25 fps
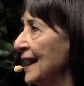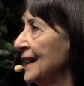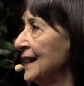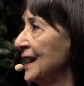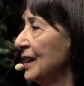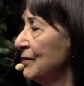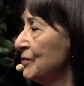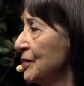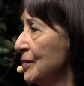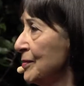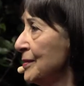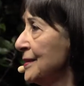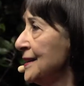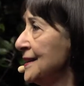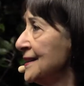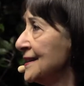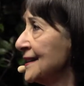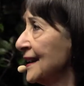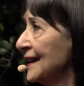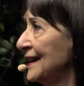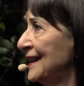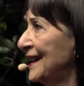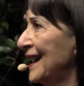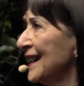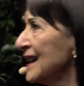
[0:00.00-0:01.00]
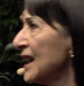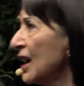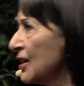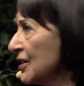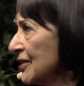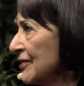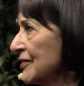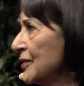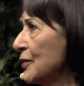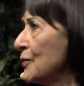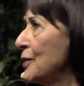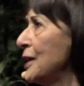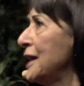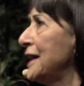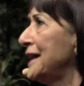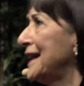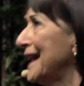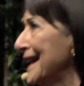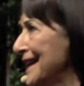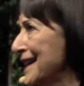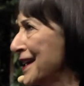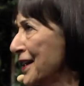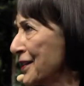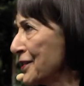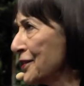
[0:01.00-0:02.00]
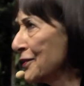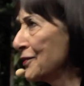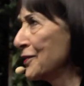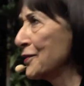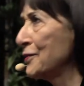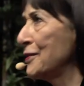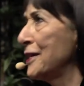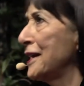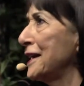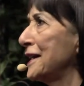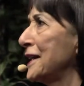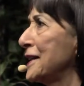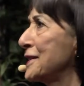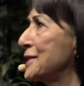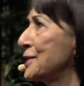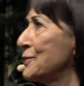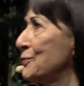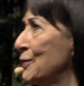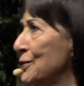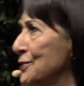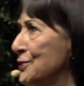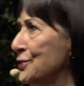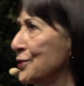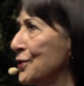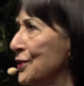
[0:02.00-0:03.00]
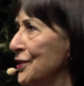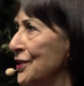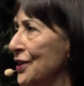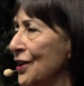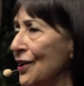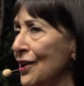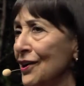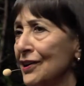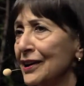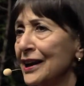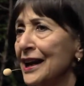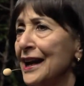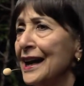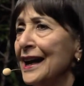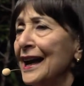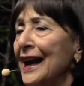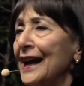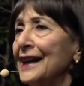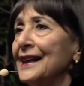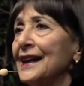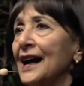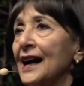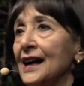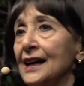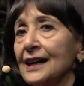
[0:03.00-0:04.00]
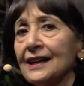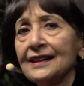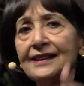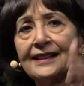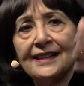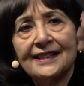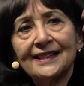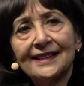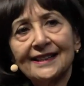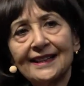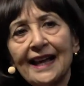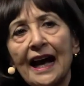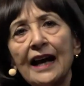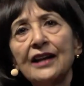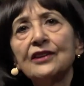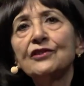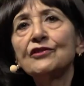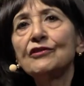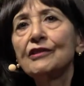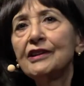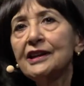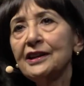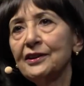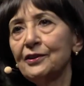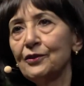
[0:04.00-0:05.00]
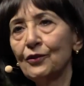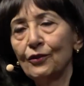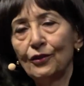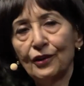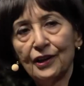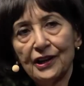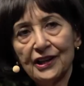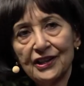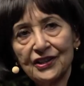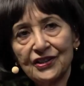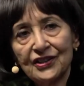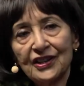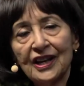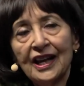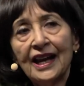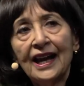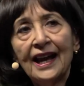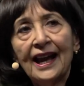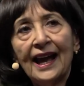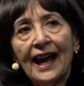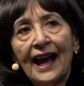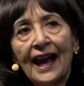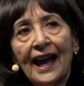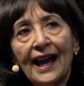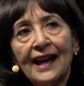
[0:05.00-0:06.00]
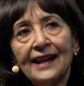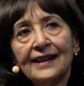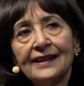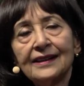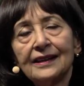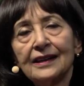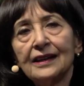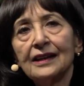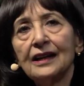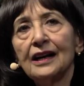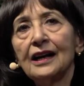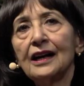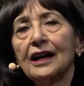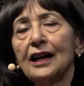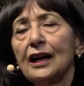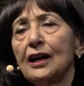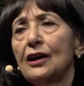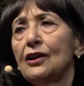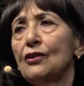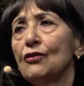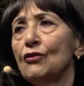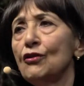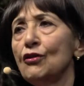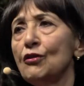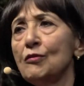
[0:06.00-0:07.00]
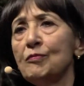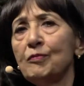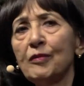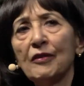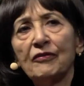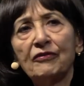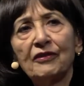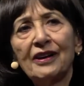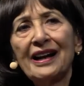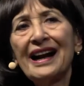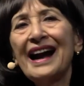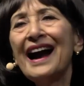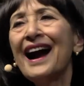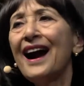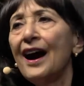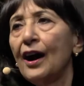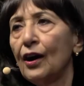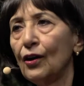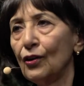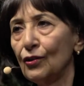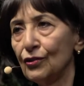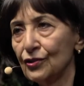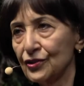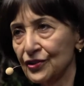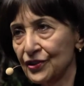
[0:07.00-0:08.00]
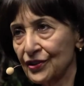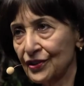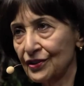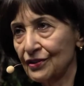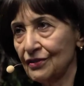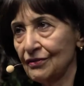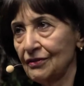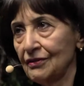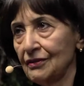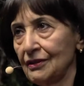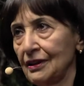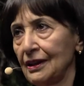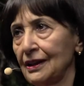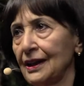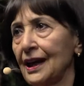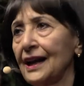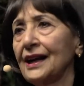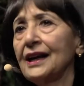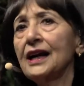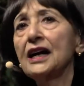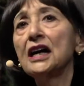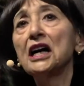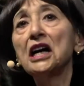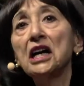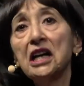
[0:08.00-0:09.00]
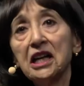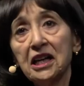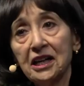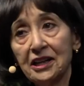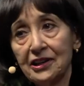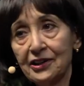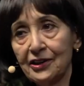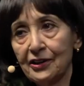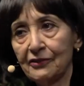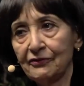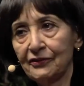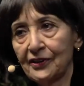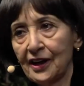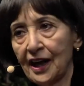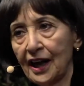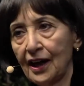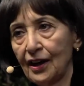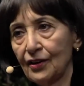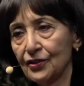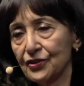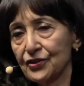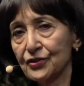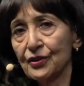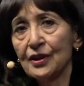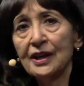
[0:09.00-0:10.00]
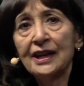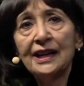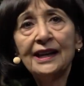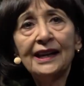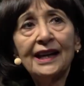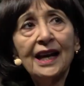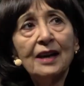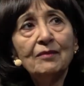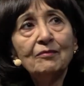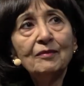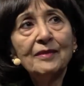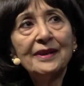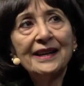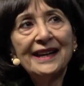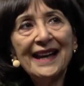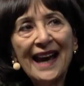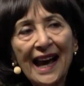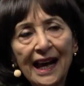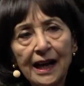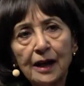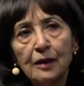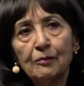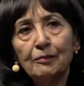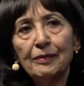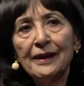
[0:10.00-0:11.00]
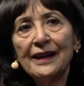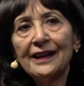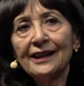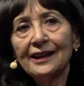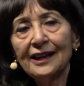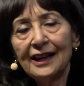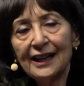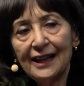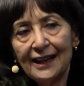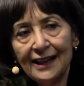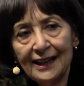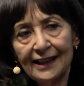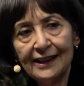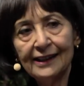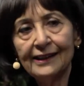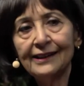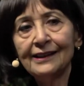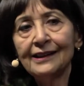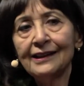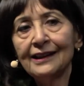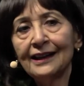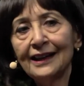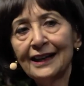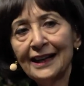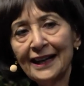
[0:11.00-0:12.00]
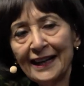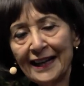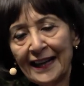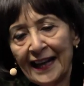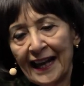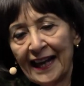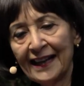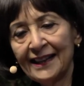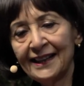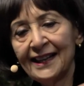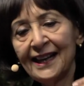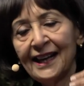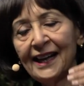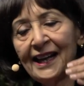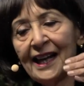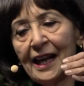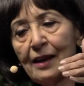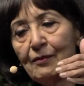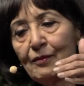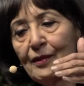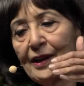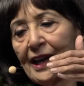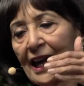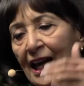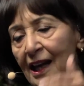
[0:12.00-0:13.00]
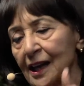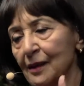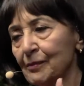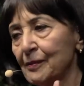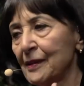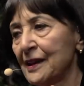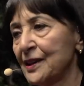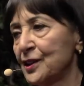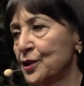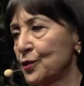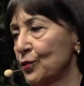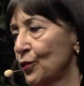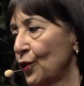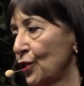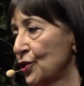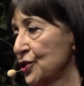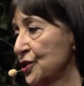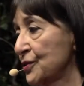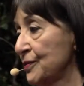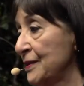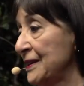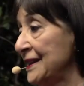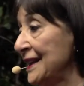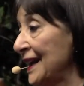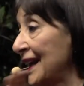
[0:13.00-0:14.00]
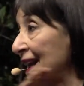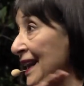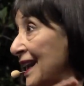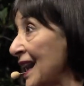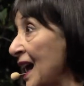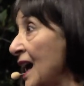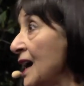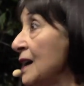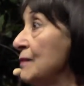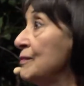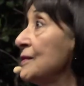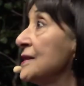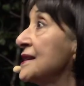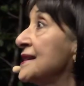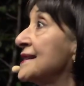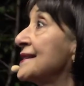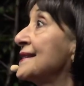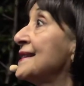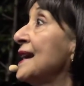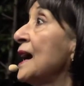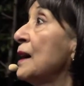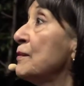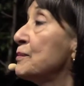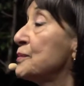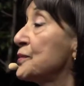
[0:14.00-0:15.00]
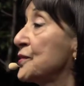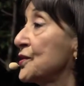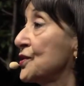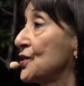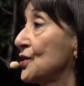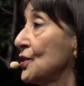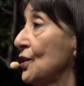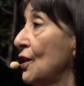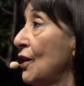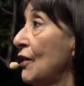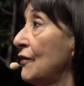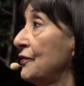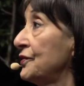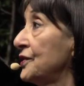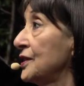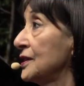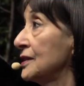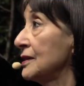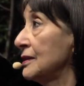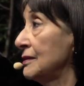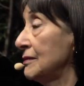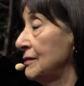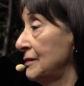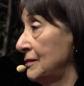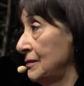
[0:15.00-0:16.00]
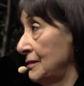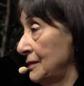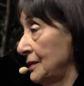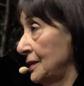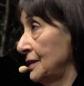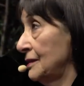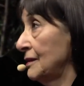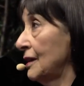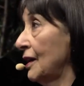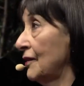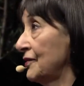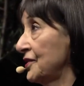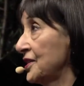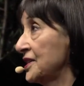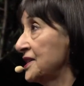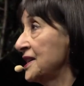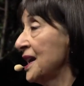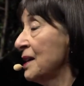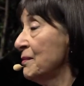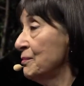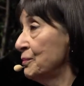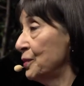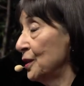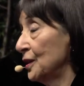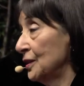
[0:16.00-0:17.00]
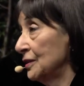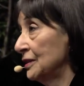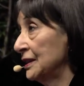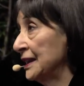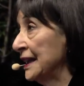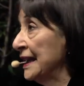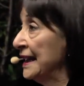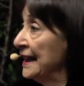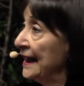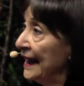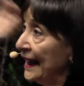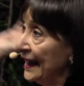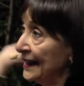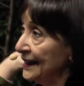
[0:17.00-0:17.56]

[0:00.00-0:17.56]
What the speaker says: everybody said, "Get out of the way, get out of the way." And I said, "What's going on?" And I heard this thundering noise, and a group of cows, like a herd of cows, came galloping in, and they came galloping towards me. They climbed the steps of the temple, and